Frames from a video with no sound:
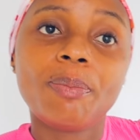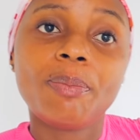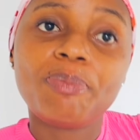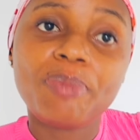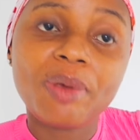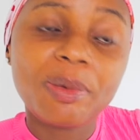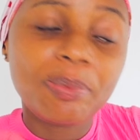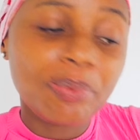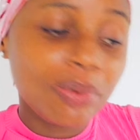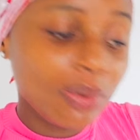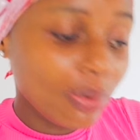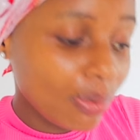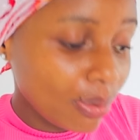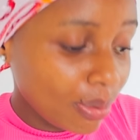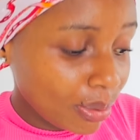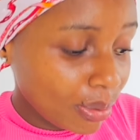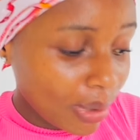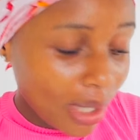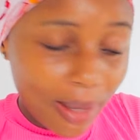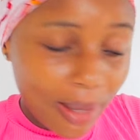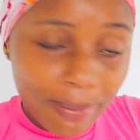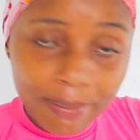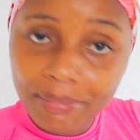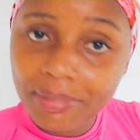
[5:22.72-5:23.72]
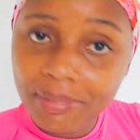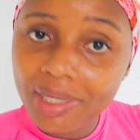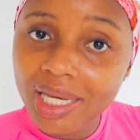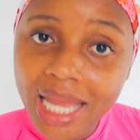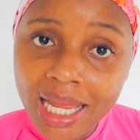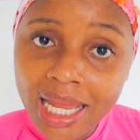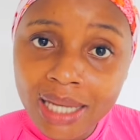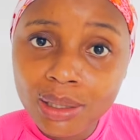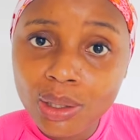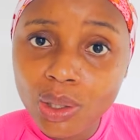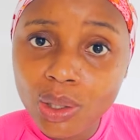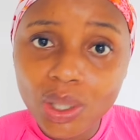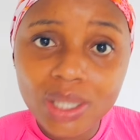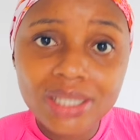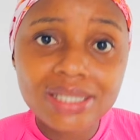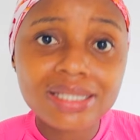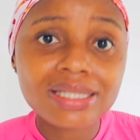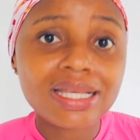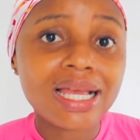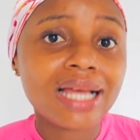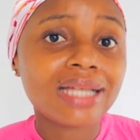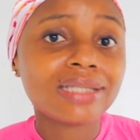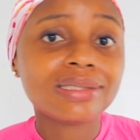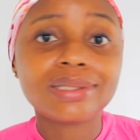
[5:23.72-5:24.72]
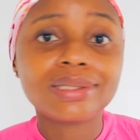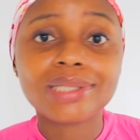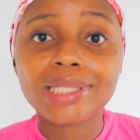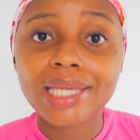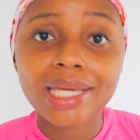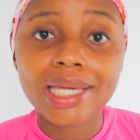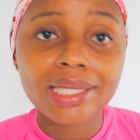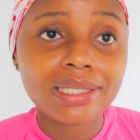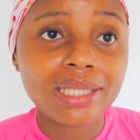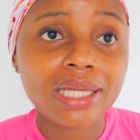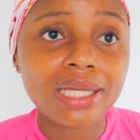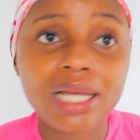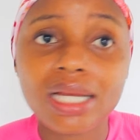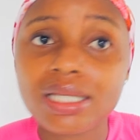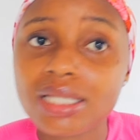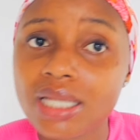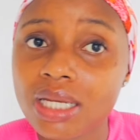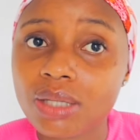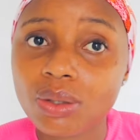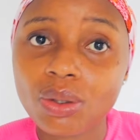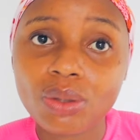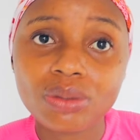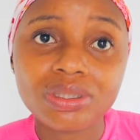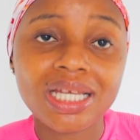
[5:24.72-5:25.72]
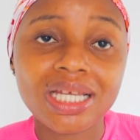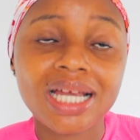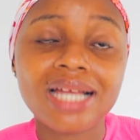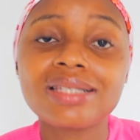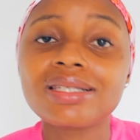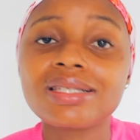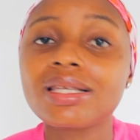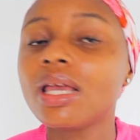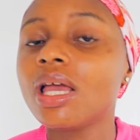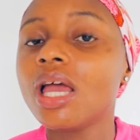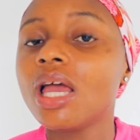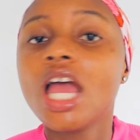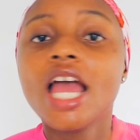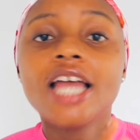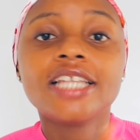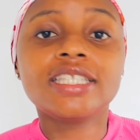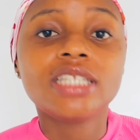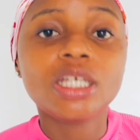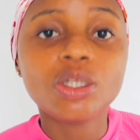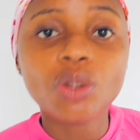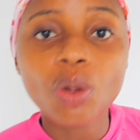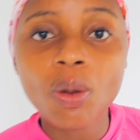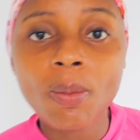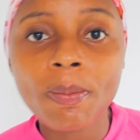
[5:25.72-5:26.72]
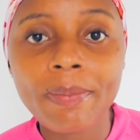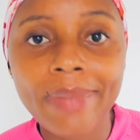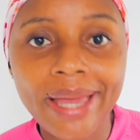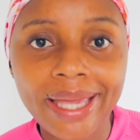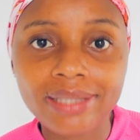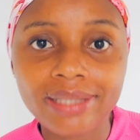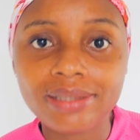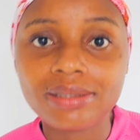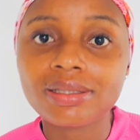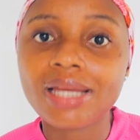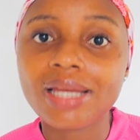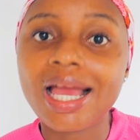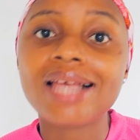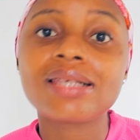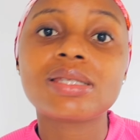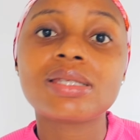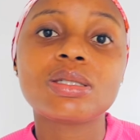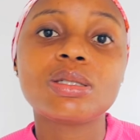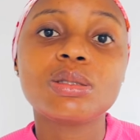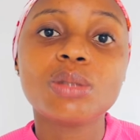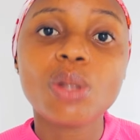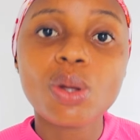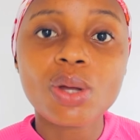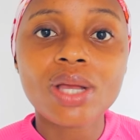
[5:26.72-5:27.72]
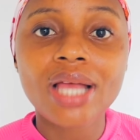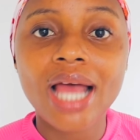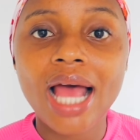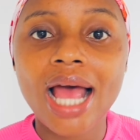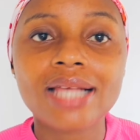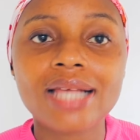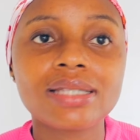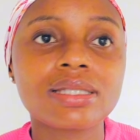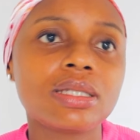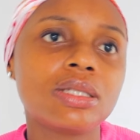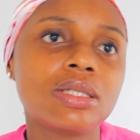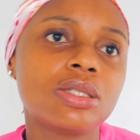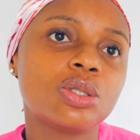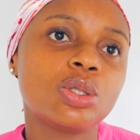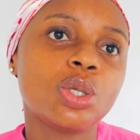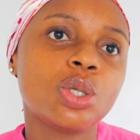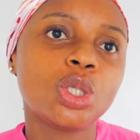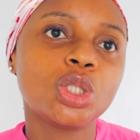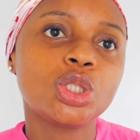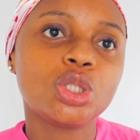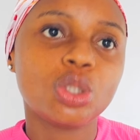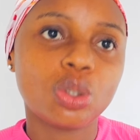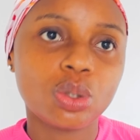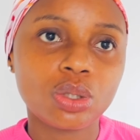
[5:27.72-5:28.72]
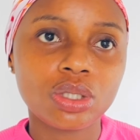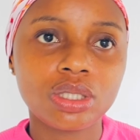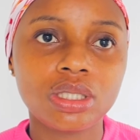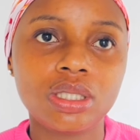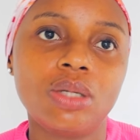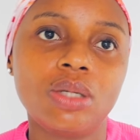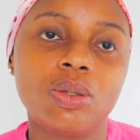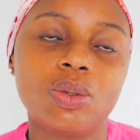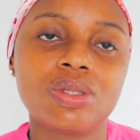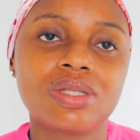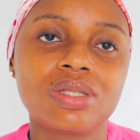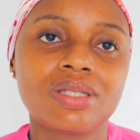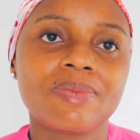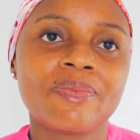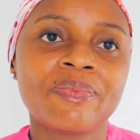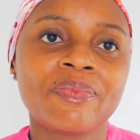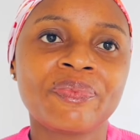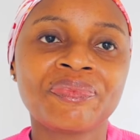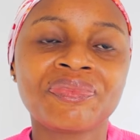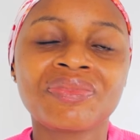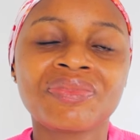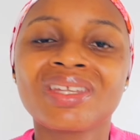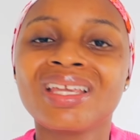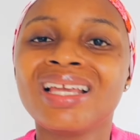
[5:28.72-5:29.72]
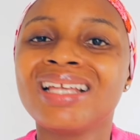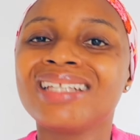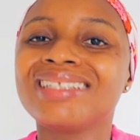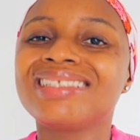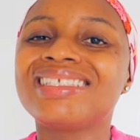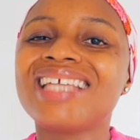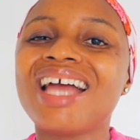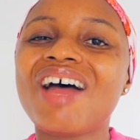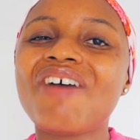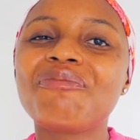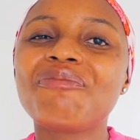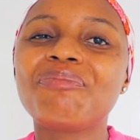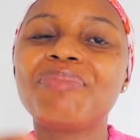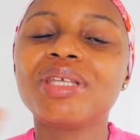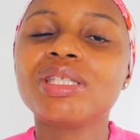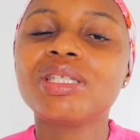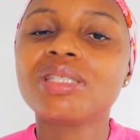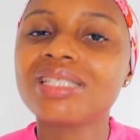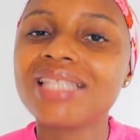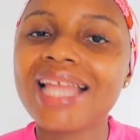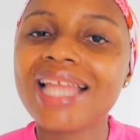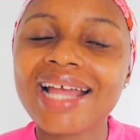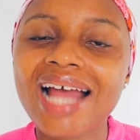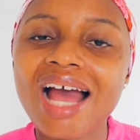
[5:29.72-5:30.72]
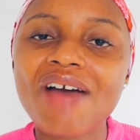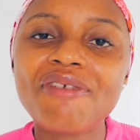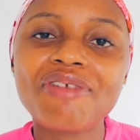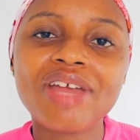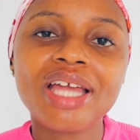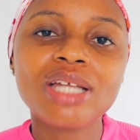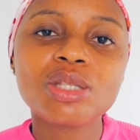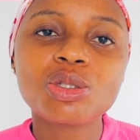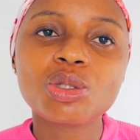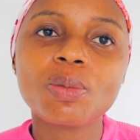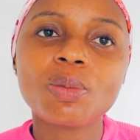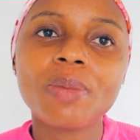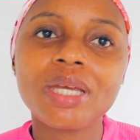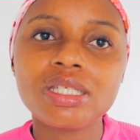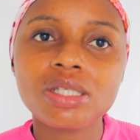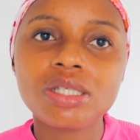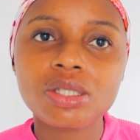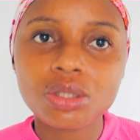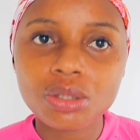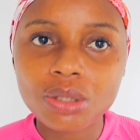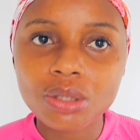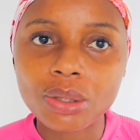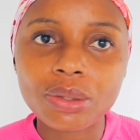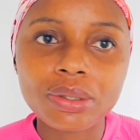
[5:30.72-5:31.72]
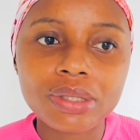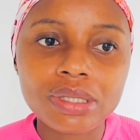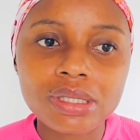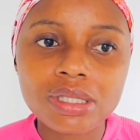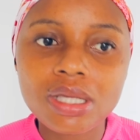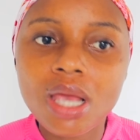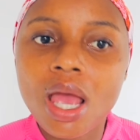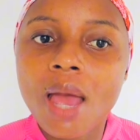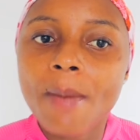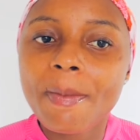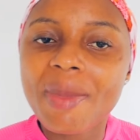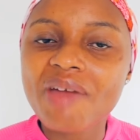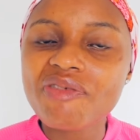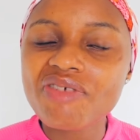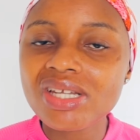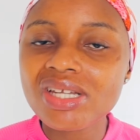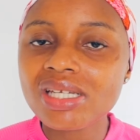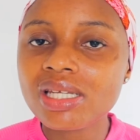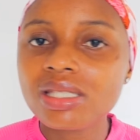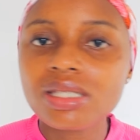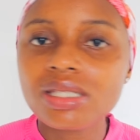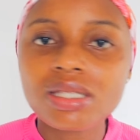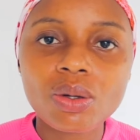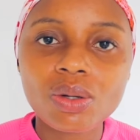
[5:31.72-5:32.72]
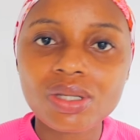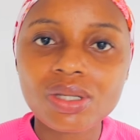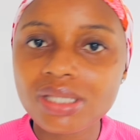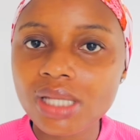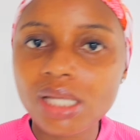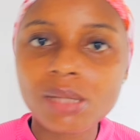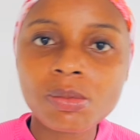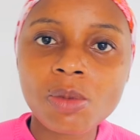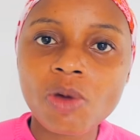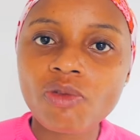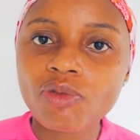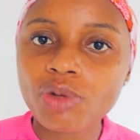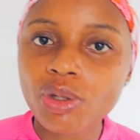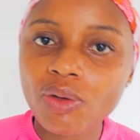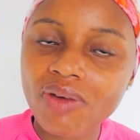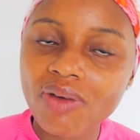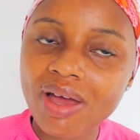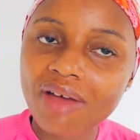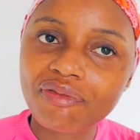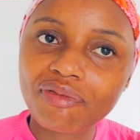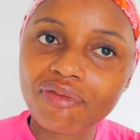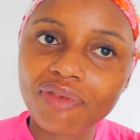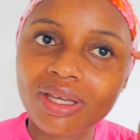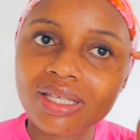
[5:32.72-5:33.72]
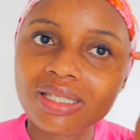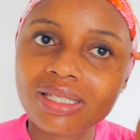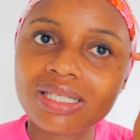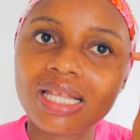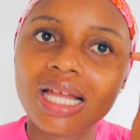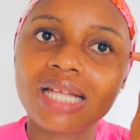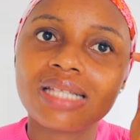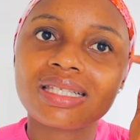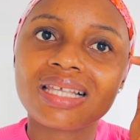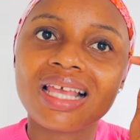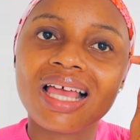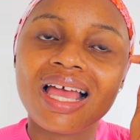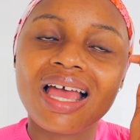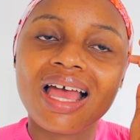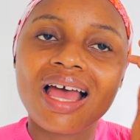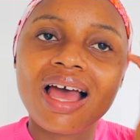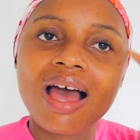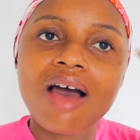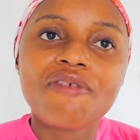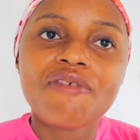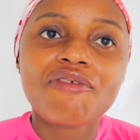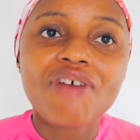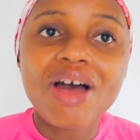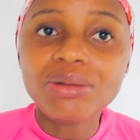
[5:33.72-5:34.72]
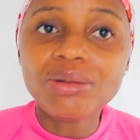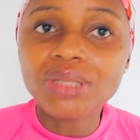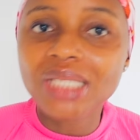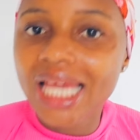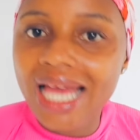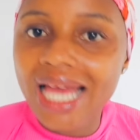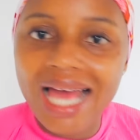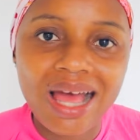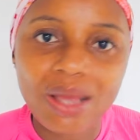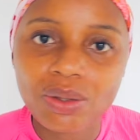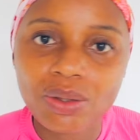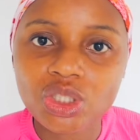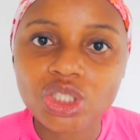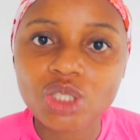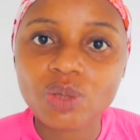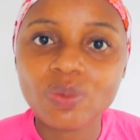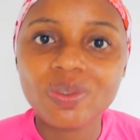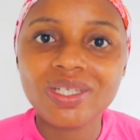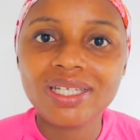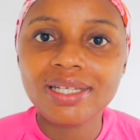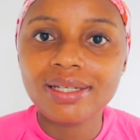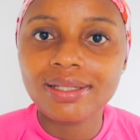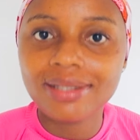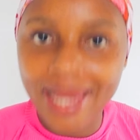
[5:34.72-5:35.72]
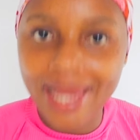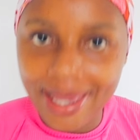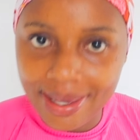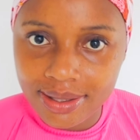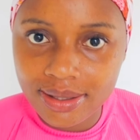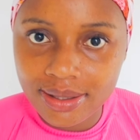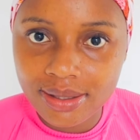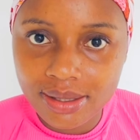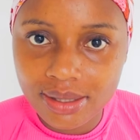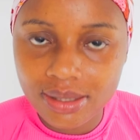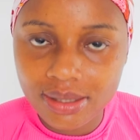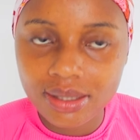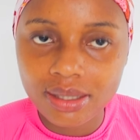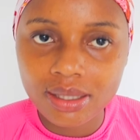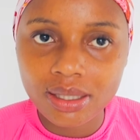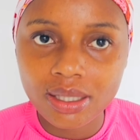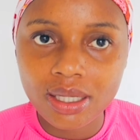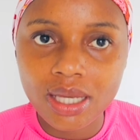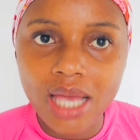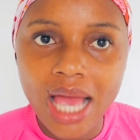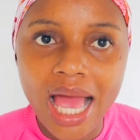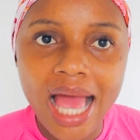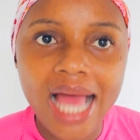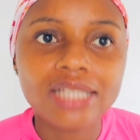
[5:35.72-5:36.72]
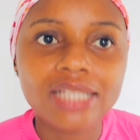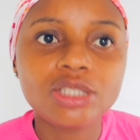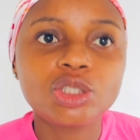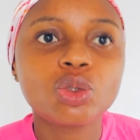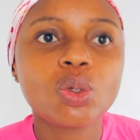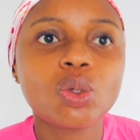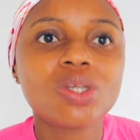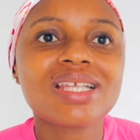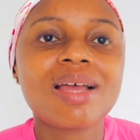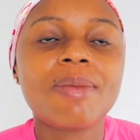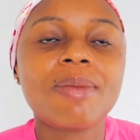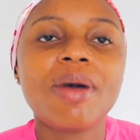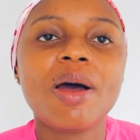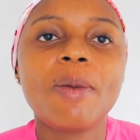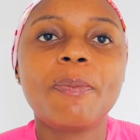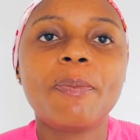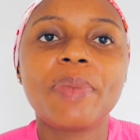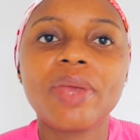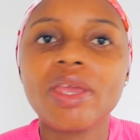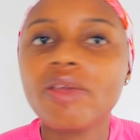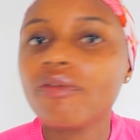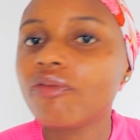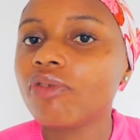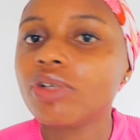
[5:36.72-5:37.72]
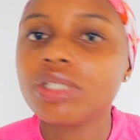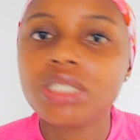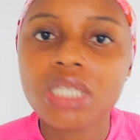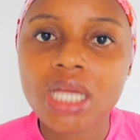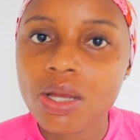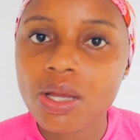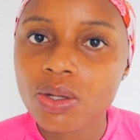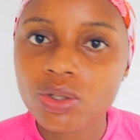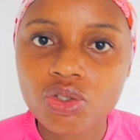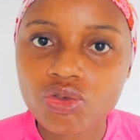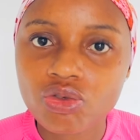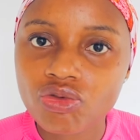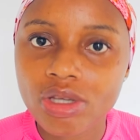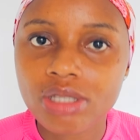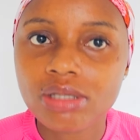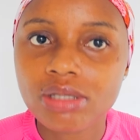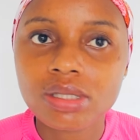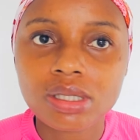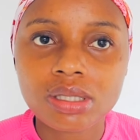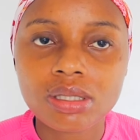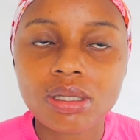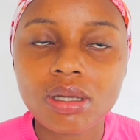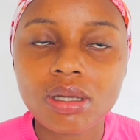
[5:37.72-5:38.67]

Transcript: people, landlords and caretakers and all that, they don't mind as long as it's not young girls. They have been, like, I've heard so many stories. My friend Disney was telling me of one of her friends that found a house she really liked and she was about paying for the house rent,